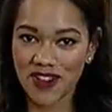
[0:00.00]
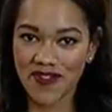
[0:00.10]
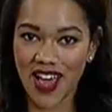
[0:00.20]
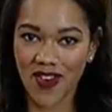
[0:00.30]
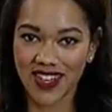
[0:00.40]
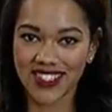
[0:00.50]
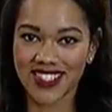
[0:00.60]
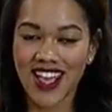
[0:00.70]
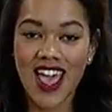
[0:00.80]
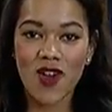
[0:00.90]
Flowers,
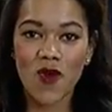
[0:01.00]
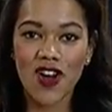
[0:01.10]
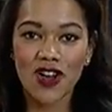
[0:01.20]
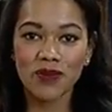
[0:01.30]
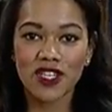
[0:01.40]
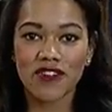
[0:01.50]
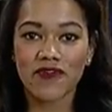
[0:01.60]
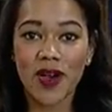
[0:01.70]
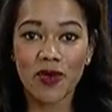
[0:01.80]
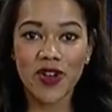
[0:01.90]
and welcome to the
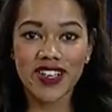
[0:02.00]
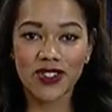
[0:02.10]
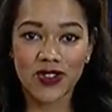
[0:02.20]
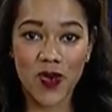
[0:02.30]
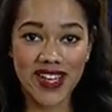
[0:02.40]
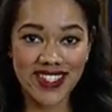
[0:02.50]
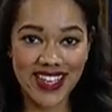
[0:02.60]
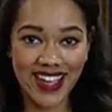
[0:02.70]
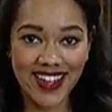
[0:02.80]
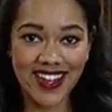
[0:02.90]
February
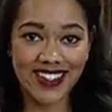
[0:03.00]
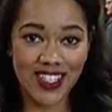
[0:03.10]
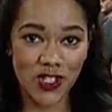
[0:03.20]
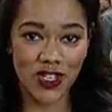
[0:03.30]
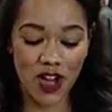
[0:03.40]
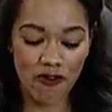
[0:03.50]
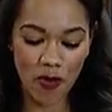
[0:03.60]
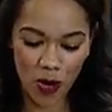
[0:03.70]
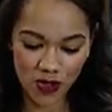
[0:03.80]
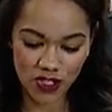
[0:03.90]
22nd edition of
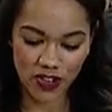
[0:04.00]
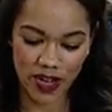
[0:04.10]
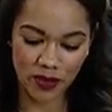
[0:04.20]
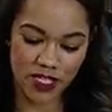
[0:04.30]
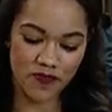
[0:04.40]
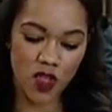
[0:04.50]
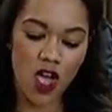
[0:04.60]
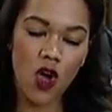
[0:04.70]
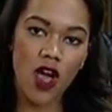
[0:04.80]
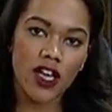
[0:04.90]
Postscript.
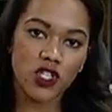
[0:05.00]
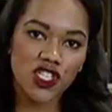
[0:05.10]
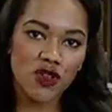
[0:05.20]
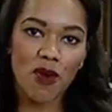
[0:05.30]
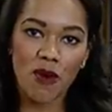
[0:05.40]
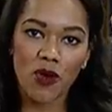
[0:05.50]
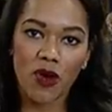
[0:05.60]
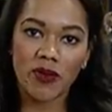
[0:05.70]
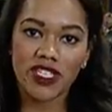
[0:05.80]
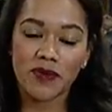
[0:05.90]
In just a moment, we'll
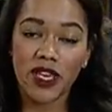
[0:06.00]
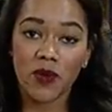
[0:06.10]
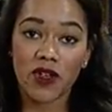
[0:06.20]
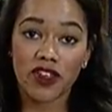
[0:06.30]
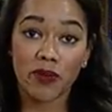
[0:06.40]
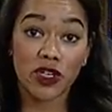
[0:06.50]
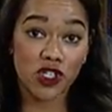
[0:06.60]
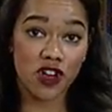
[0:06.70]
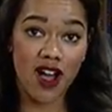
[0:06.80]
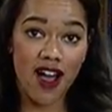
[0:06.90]
be speaking with
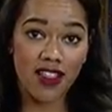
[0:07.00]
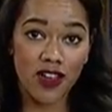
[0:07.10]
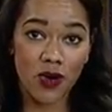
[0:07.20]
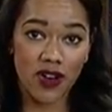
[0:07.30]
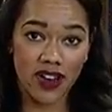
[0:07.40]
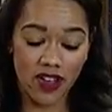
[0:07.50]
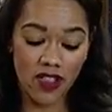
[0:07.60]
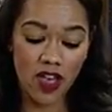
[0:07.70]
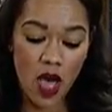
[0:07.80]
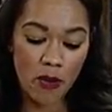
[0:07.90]
Commissioner Holly Cordell,
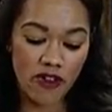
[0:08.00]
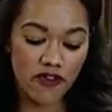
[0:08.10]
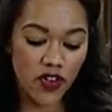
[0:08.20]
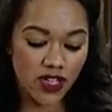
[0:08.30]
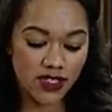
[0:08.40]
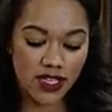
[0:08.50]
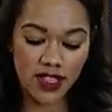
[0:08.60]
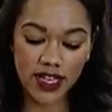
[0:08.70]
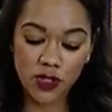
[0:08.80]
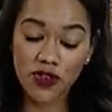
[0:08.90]
but first,
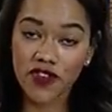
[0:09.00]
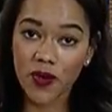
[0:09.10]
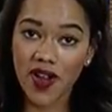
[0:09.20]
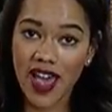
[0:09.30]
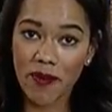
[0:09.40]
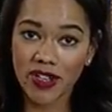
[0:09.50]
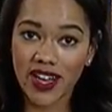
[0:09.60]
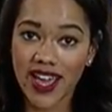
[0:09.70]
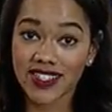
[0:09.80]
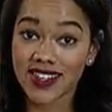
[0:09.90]
let's review what happened
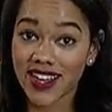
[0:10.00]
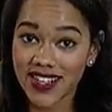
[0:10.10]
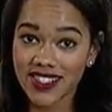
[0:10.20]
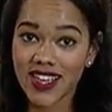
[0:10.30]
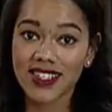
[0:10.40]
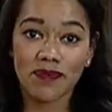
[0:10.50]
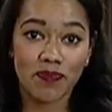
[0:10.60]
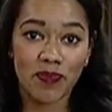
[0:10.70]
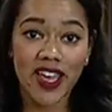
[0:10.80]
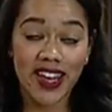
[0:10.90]
at tonight's
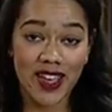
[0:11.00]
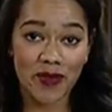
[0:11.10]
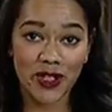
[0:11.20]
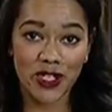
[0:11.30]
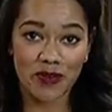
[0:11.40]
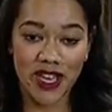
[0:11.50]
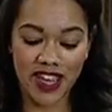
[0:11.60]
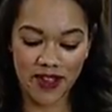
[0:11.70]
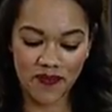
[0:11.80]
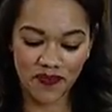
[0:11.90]
Planning Commission meeting.